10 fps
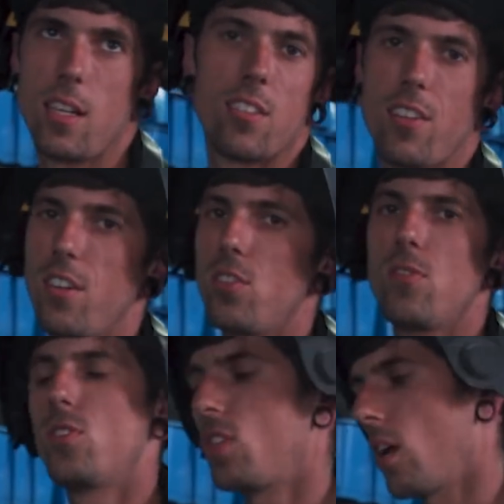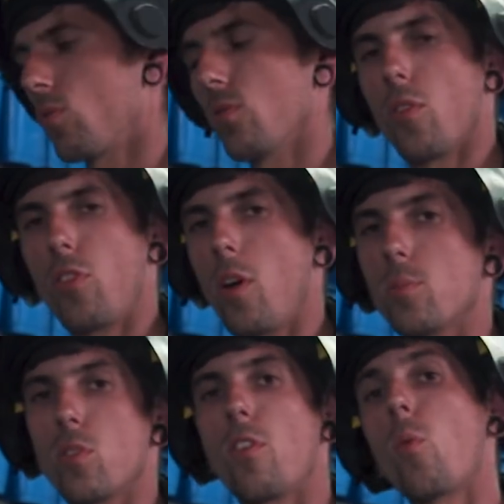That's like a general rule of thumb.
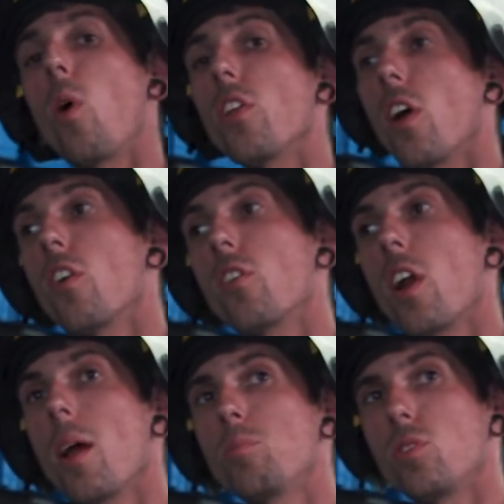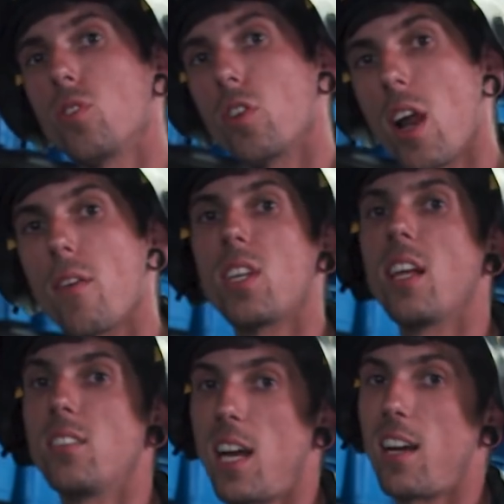So if you're welding 100 amps, you're gonna have
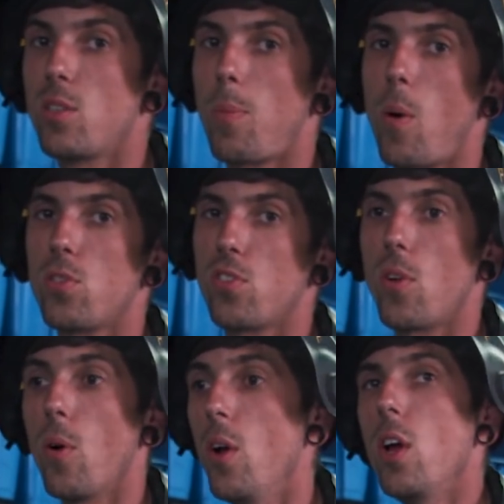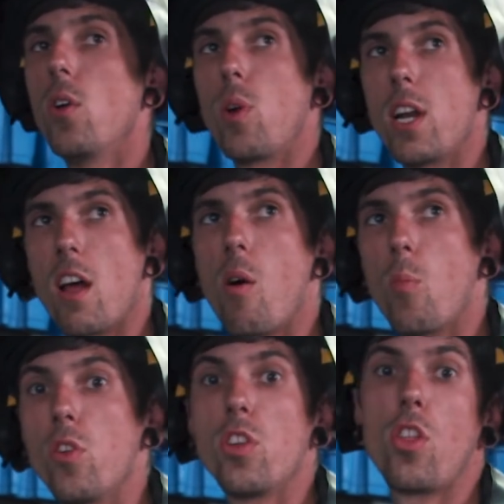10 seconds of post flow. Right now I'm
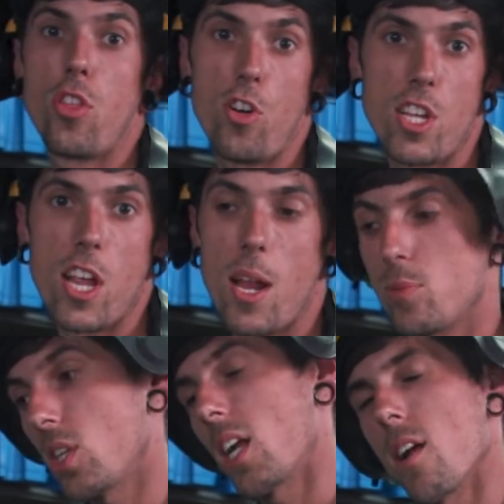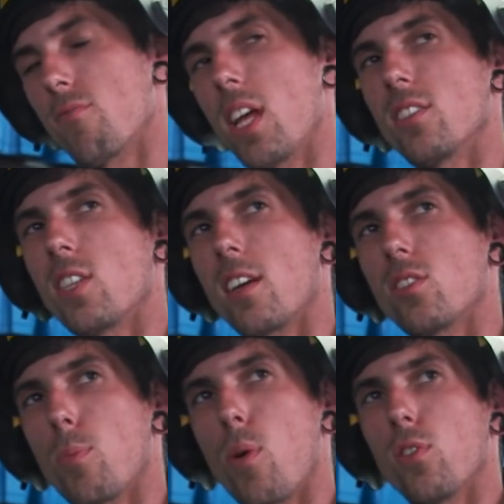welding 30 amps and I have 10
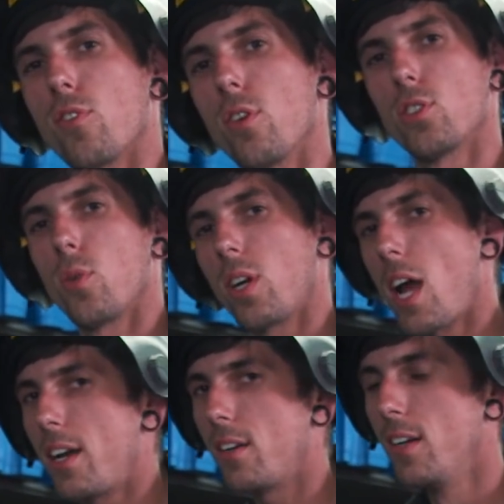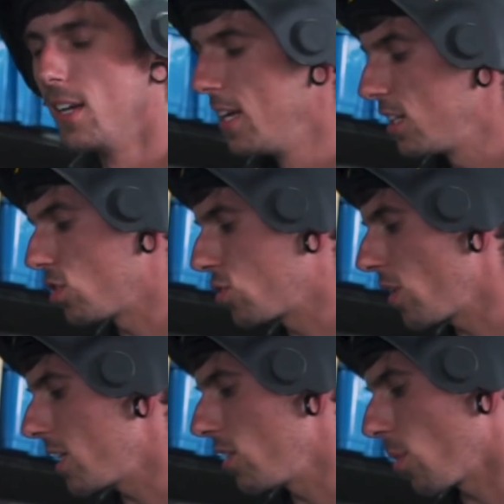seconds of post flow. So it's a
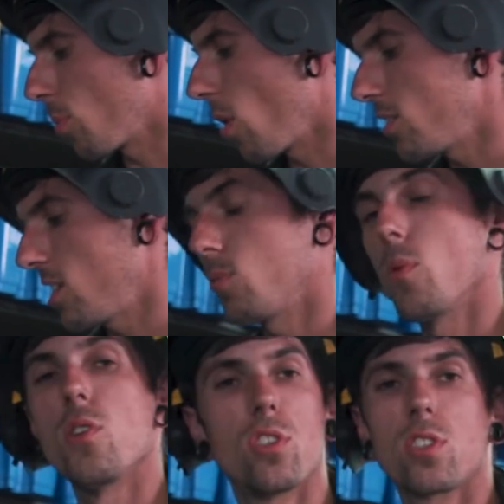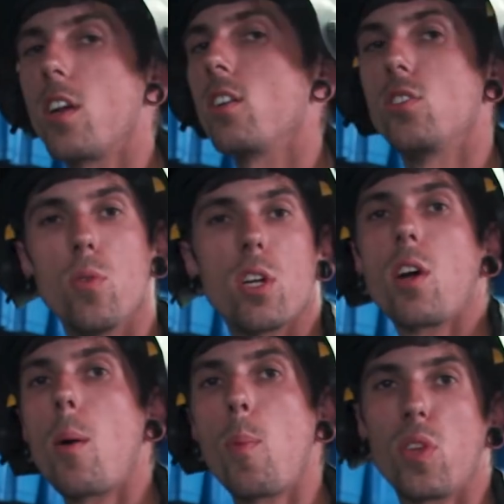tricky little process, but you just gotta do it a
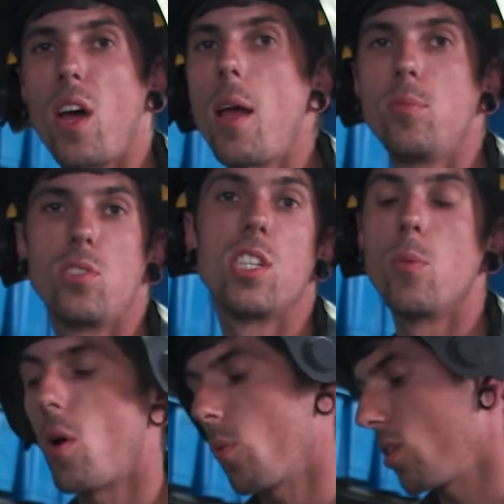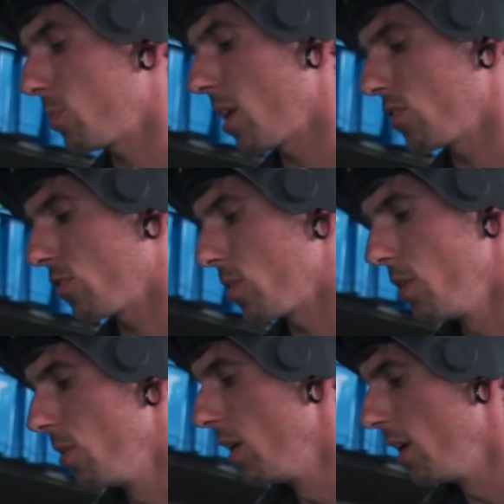couple times and see what works best for you.